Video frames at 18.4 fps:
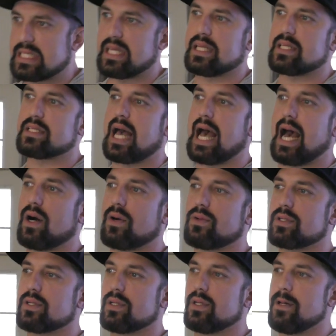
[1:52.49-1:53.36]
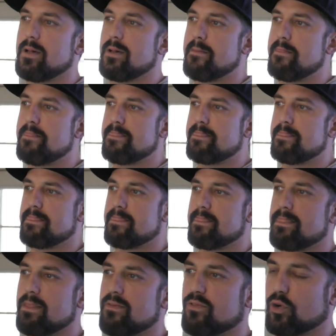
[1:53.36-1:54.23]
things out
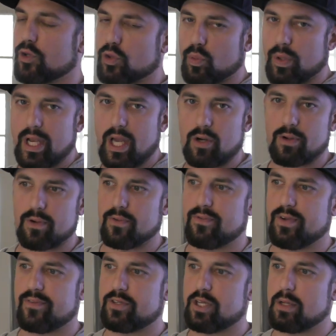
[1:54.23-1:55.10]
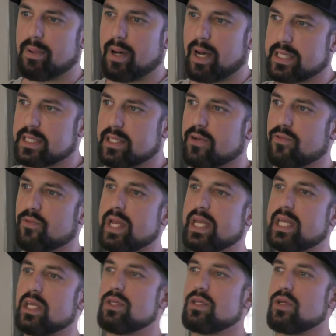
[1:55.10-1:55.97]
for 350 bucks. And if
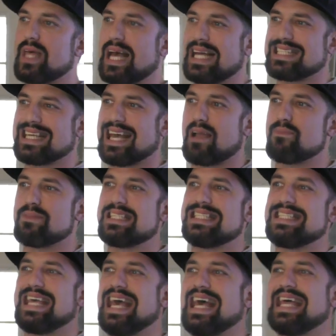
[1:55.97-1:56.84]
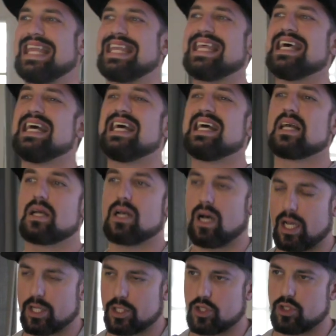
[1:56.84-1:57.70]
we can do that times 10
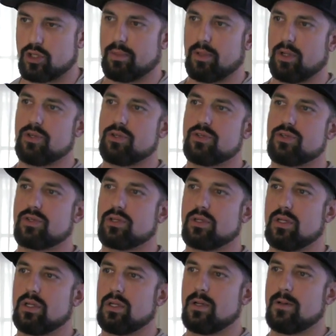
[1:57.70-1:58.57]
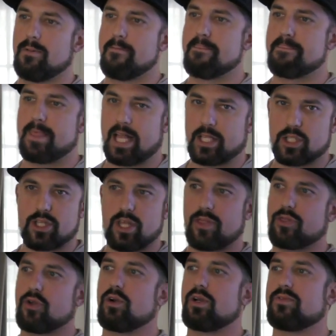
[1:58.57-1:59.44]
customers, that's
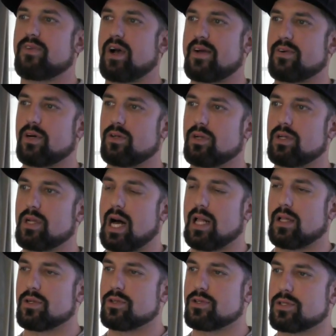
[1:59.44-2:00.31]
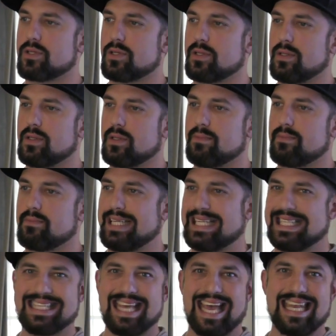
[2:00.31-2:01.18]
the $3,500
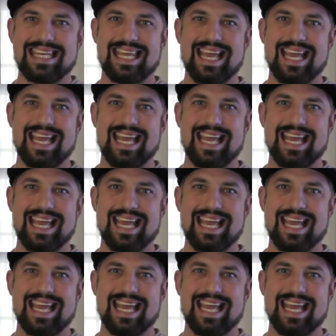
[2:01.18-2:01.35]
in 10